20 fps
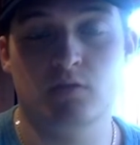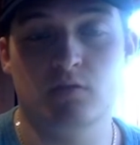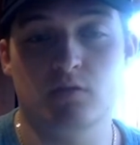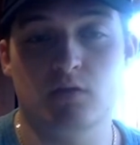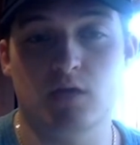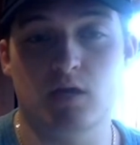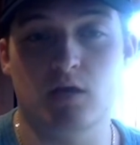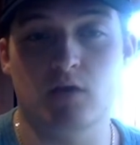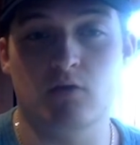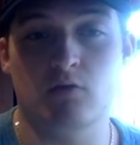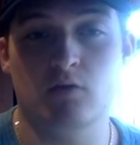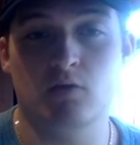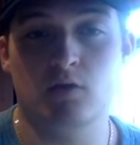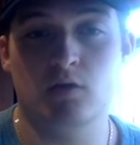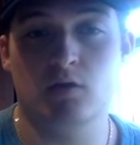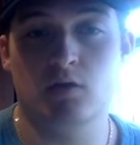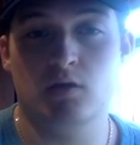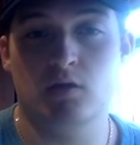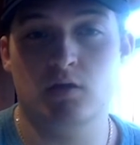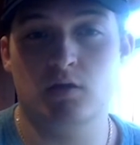Now,
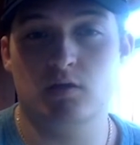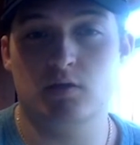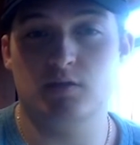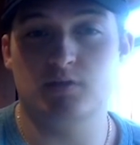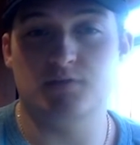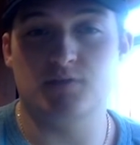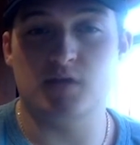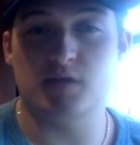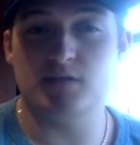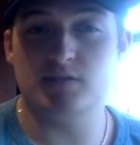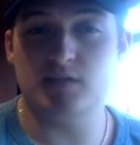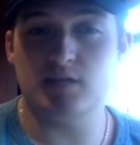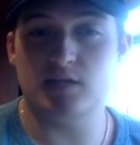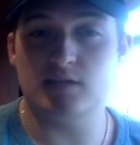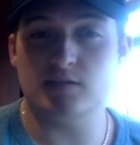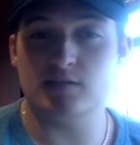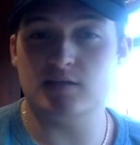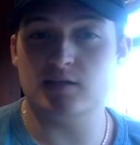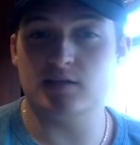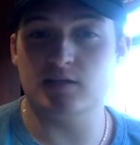Devontae
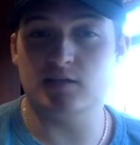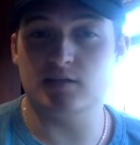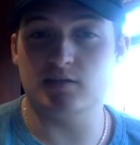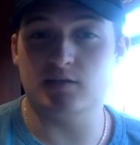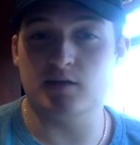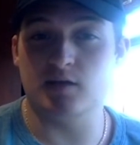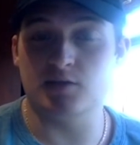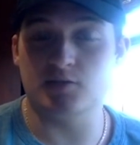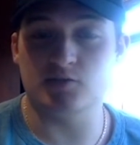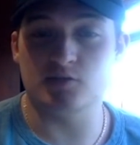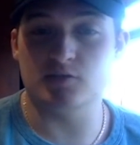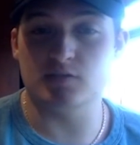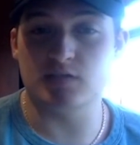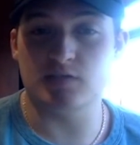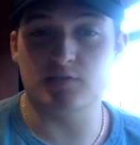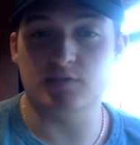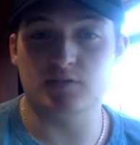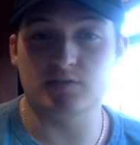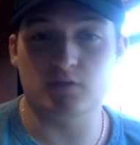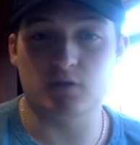isn't going to get the
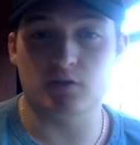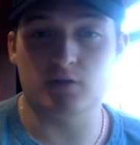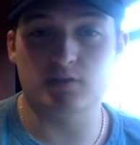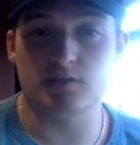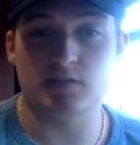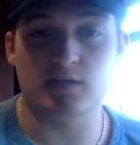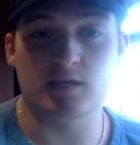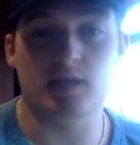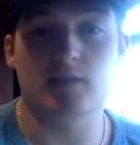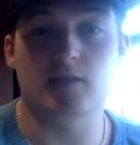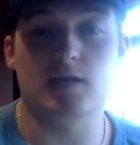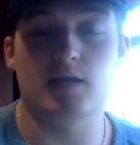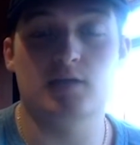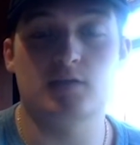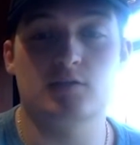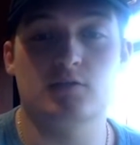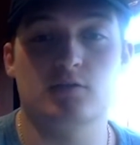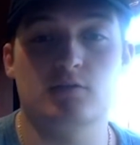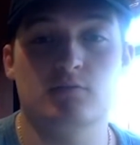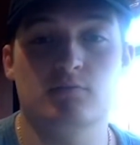170 targets he got
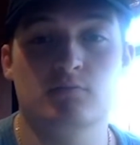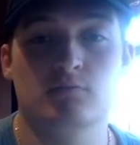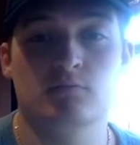last year.